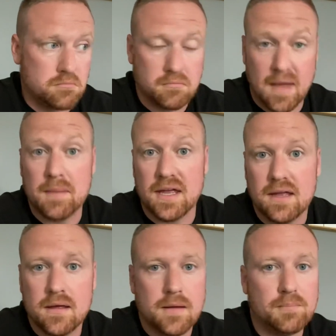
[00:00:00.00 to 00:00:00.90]

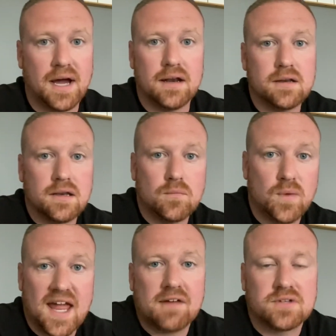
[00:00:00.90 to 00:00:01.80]
maybe. But
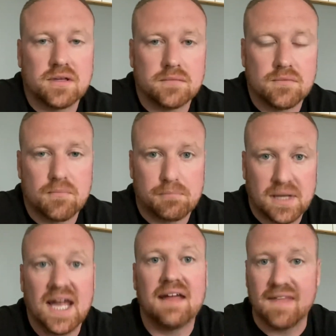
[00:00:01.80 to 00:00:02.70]
we have to
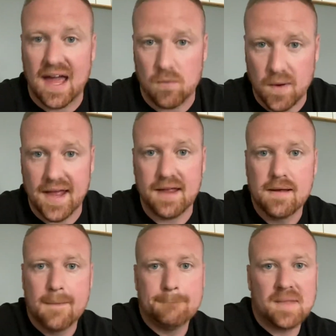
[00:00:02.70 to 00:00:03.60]
plan that way
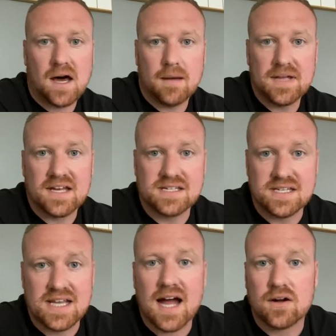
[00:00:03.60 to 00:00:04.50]
because
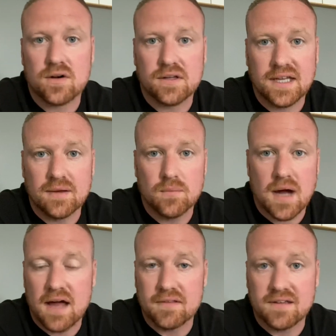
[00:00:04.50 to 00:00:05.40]
he's not currently
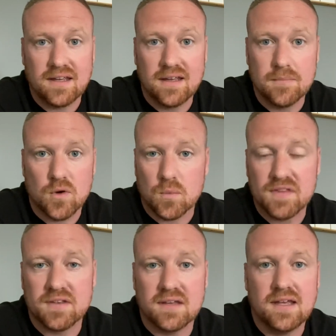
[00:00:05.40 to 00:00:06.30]
on the team or
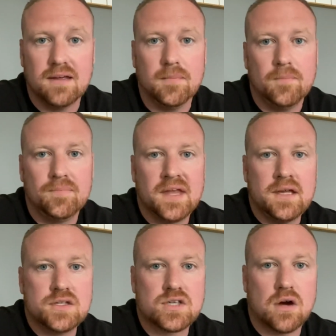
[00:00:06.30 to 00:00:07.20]
with the team.
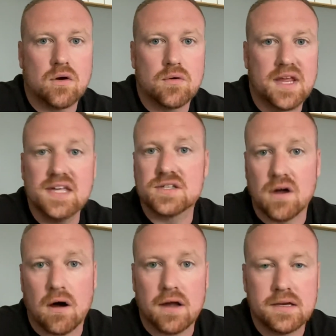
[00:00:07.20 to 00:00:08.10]
So he's
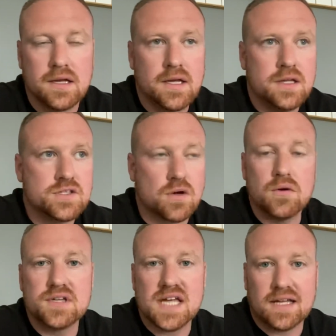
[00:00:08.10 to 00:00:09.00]
gone. So
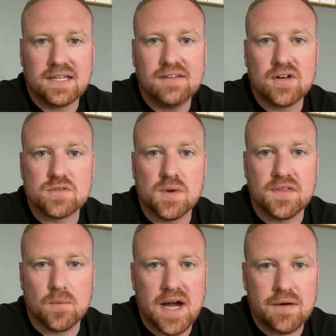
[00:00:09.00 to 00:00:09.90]
who does that leave us with
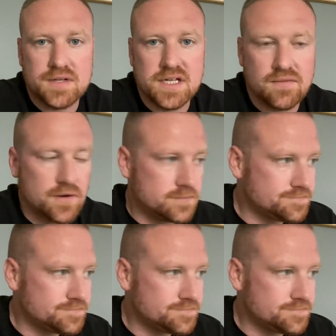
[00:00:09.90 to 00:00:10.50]
at wide receiver?